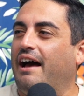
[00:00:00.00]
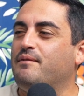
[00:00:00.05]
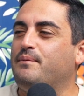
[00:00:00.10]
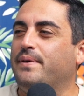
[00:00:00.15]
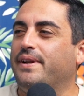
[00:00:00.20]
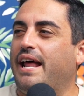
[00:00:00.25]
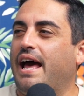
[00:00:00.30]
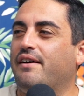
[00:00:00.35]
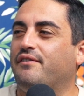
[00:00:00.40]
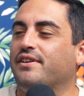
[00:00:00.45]
I've
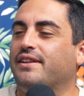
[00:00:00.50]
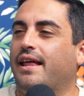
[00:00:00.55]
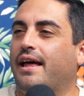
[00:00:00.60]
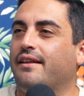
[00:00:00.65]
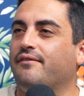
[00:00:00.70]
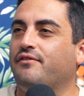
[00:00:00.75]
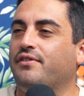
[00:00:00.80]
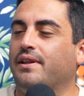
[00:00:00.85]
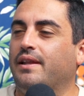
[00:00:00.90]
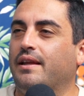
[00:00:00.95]
been having
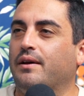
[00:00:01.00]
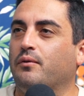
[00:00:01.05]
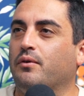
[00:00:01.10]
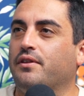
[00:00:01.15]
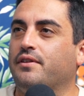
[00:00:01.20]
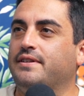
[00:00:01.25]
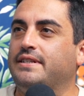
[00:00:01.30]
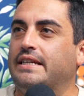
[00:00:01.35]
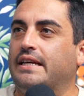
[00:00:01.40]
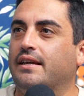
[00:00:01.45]
that feeling
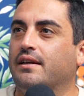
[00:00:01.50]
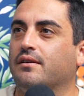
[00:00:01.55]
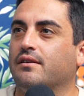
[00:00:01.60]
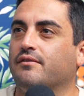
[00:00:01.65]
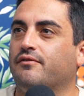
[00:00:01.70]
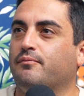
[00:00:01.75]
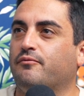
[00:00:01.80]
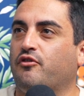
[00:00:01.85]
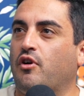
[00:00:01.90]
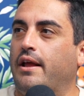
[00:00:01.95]
with
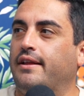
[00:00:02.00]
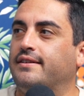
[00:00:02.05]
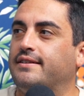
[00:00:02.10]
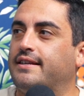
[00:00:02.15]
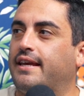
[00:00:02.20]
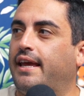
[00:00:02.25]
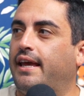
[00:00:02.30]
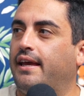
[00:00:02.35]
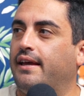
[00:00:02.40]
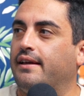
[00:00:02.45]
seeing
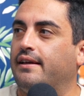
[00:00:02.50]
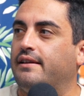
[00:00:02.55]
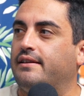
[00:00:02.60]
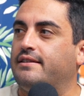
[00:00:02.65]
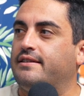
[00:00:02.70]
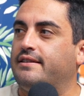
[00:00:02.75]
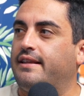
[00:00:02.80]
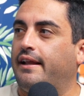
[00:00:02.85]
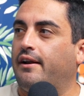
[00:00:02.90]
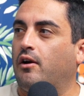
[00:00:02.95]
friends'
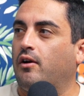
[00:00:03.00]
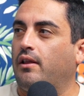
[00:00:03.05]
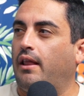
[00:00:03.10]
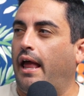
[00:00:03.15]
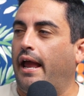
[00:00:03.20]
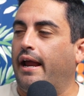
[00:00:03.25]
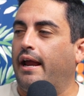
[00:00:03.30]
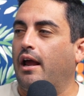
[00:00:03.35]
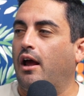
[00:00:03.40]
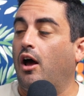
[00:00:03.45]
kids that are
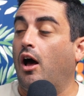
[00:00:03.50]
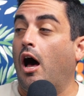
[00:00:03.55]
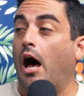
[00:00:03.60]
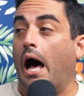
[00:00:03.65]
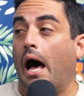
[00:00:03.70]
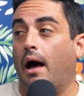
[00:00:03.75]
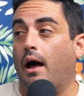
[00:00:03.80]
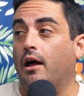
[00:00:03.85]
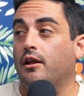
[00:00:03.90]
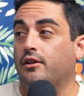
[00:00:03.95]

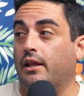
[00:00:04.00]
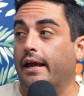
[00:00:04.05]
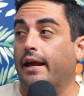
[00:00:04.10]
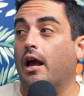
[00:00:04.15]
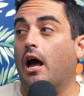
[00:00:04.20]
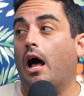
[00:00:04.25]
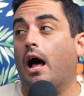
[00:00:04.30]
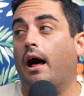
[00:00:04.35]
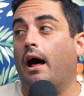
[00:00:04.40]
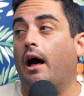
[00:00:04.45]

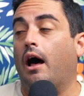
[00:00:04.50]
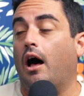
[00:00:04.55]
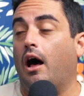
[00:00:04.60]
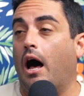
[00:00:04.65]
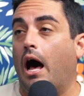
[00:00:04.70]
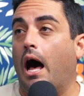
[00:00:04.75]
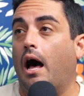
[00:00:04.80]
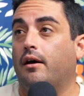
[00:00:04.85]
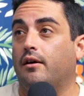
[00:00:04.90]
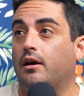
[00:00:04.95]
like,
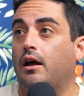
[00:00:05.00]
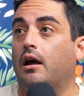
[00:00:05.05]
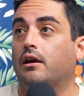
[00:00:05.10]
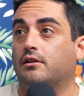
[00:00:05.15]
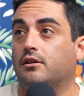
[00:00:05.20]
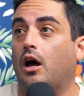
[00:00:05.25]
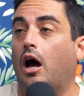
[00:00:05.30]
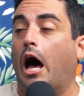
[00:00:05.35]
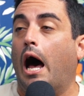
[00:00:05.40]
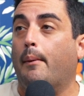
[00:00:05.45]

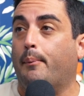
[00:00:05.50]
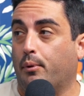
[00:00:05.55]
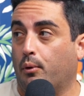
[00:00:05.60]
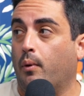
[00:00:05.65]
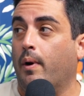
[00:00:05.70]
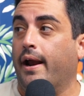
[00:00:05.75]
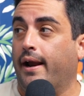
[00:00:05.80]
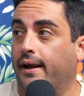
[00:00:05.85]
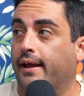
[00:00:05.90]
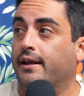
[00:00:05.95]

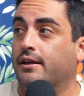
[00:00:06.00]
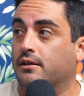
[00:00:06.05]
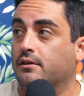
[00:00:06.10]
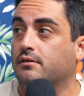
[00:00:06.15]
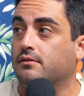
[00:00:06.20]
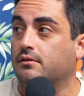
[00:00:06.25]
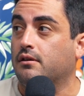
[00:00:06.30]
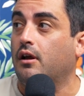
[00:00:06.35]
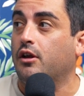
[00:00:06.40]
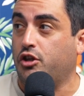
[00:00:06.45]

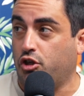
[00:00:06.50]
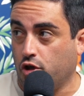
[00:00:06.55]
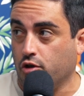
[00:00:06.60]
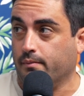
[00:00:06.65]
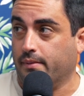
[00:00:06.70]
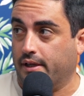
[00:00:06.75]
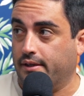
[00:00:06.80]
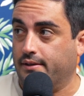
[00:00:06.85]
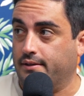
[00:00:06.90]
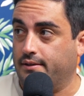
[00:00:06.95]
operating humans.